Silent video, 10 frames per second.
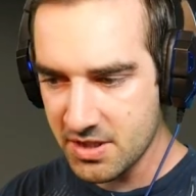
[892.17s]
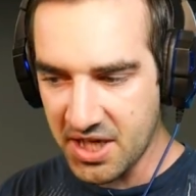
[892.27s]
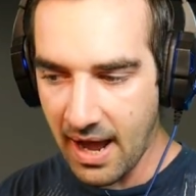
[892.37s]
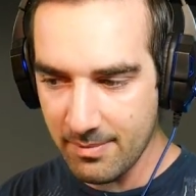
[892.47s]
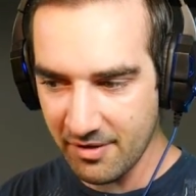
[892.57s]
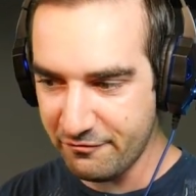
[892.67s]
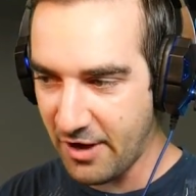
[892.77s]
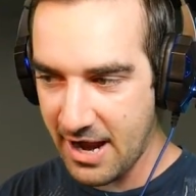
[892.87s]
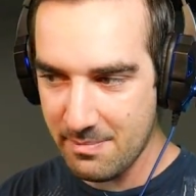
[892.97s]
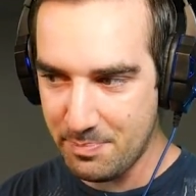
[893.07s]
Time to
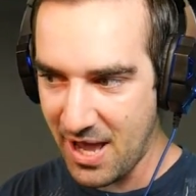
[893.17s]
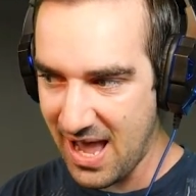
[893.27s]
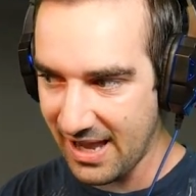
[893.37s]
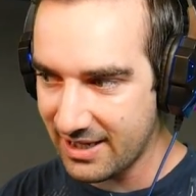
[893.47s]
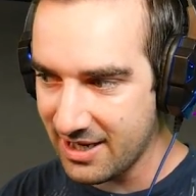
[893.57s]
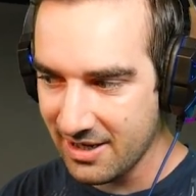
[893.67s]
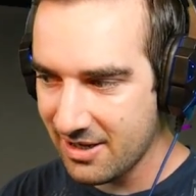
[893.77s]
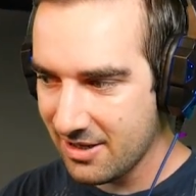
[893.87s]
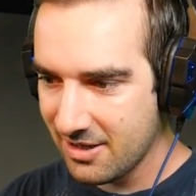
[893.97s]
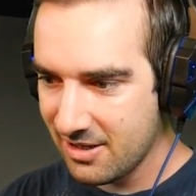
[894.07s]
fight back.
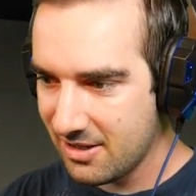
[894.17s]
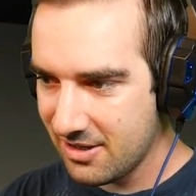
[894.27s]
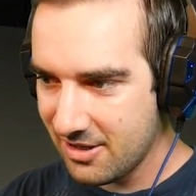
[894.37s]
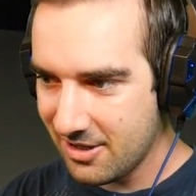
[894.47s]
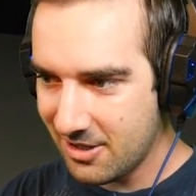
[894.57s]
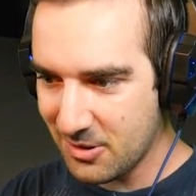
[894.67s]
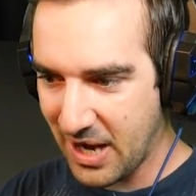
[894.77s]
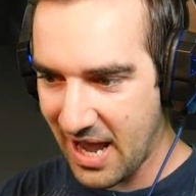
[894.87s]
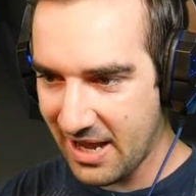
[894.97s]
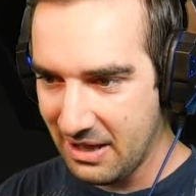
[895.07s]

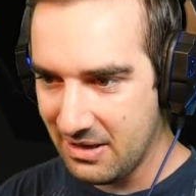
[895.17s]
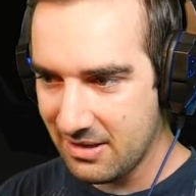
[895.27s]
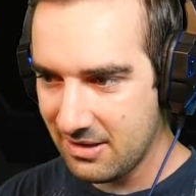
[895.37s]
Okay.